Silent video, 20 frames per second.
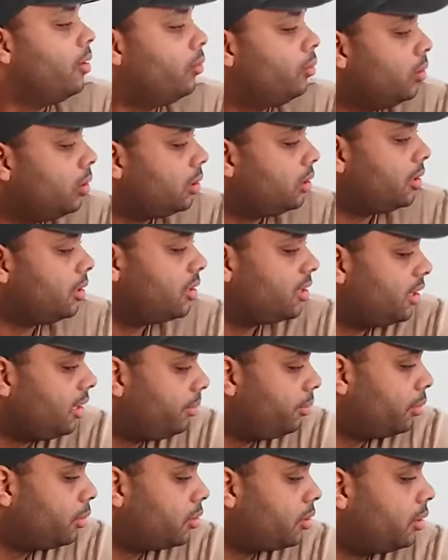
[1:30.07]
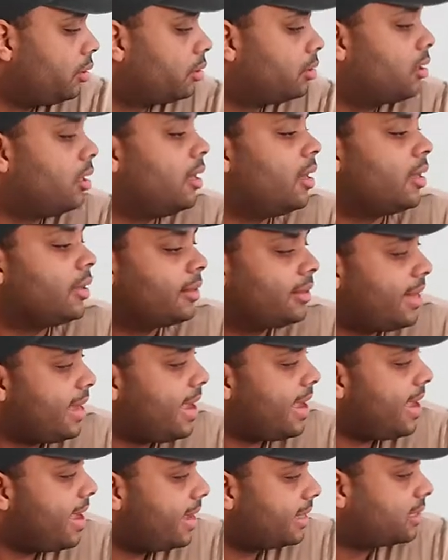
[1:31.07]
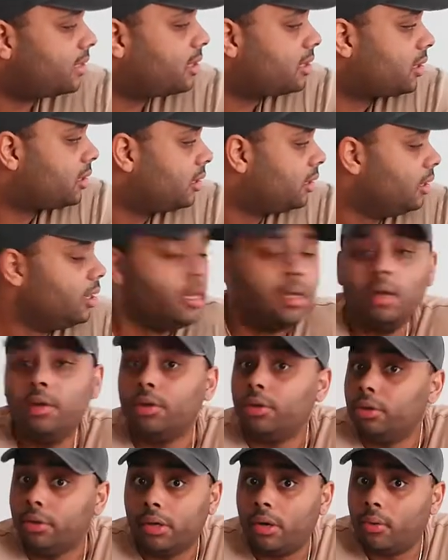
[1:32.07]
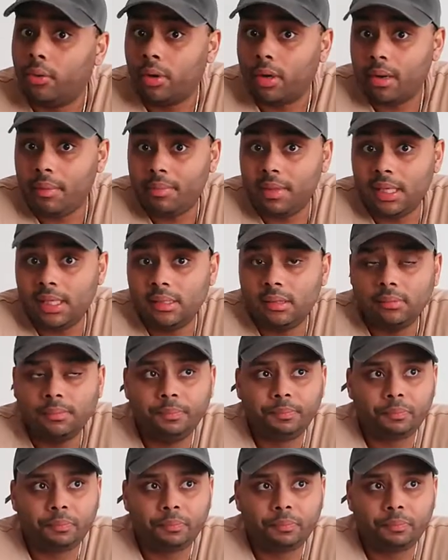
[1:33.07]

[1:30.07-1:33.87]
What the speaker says: what the zippers look like, tags, you know what I mean?